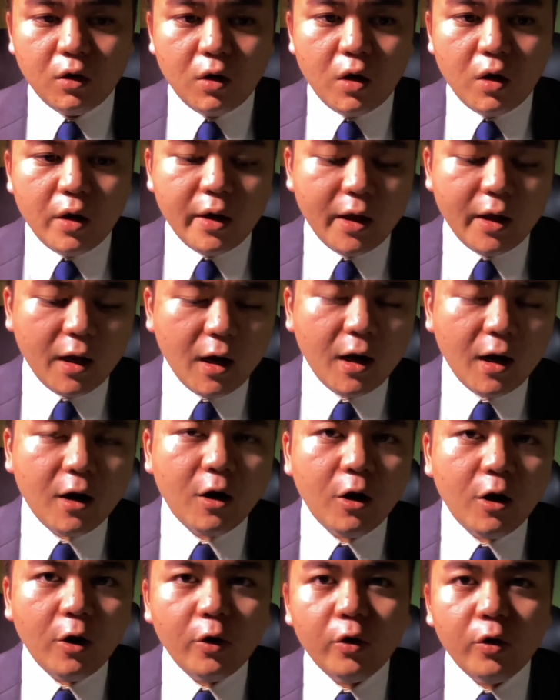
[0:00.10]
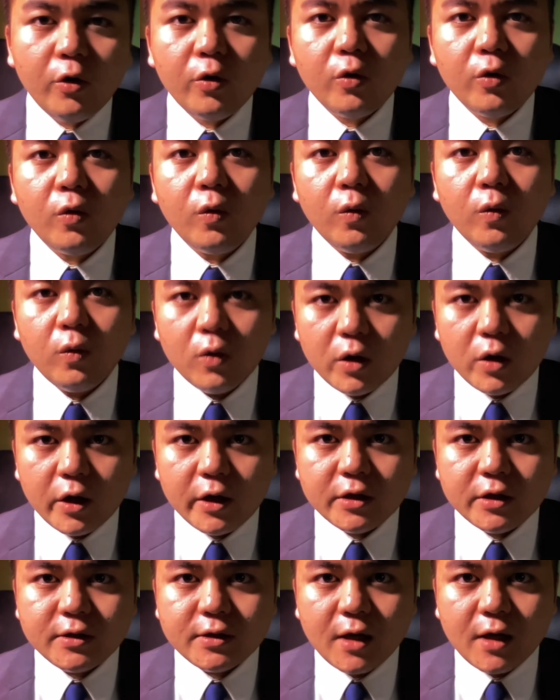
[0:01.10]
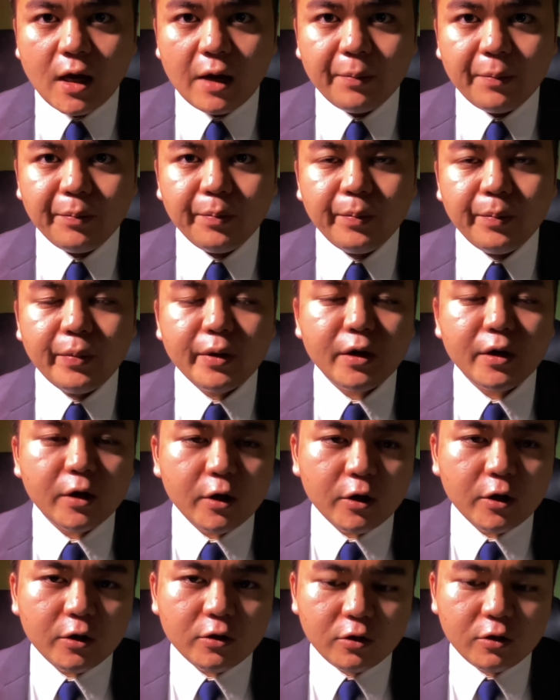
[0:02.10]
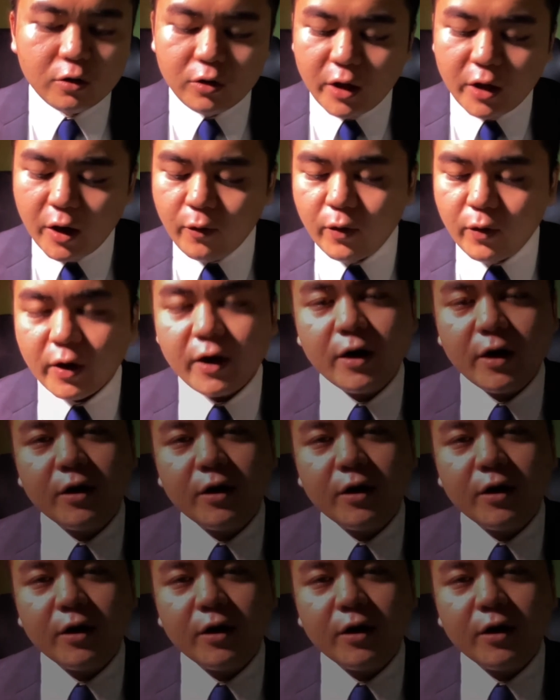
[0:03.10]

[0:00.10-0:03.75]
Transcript: Hello, what is up? Today we're gonna